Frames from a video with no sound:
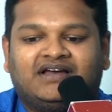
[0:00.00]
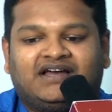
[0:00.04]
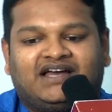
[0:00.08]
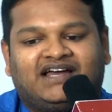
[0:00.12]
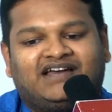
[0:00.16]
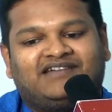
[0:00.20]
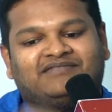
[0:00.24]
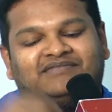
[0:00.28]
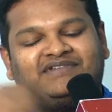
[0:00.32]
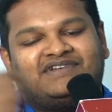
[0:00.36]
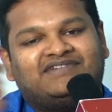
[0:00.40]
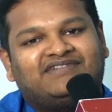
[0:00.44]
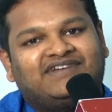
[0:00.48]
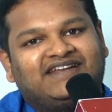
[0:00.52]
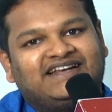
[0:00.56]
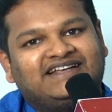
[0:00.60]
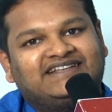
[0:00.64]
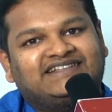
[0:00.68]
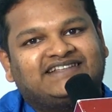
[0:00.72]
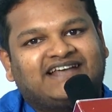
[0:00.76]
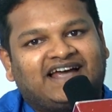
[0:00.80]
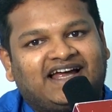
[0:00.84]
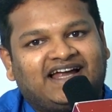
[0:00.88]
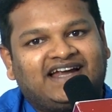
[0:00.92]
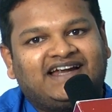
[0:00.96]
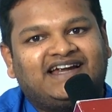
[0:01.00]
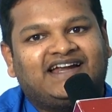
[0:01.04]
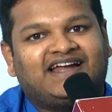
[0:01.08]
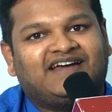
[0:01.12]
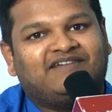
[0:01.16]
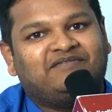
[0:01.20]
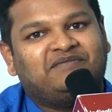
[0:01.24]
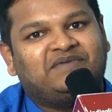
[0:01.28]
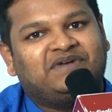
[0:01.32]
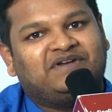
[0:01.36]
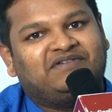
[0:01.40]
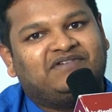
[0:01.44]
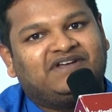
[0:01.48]
I've been very sad,
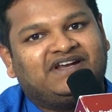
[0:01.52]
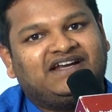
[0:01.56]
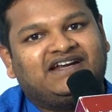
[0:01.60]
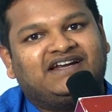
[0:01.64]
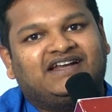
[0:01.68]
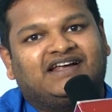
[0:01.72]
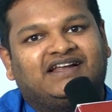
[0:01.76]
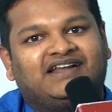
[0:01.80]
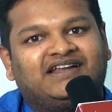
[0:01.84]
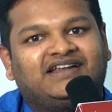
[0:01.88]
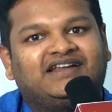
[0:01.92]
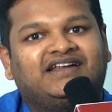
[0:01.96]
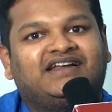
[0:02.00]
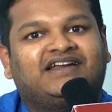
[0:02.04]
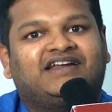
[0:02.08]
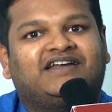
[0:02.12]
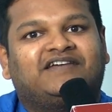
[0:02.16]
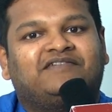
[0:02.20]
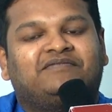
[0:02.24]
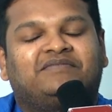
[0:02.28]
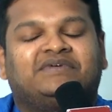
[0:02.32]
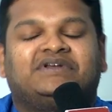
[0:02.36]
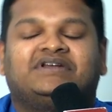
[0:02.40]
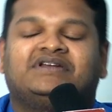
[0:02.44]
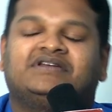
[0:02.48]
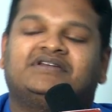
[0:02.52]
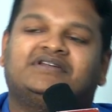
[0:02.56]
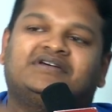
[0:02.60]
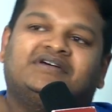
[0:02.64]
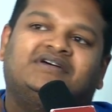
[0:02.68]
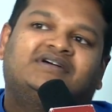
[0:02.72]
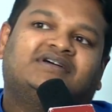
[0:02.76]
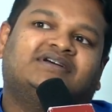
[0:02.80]
I've been very dull, and I've been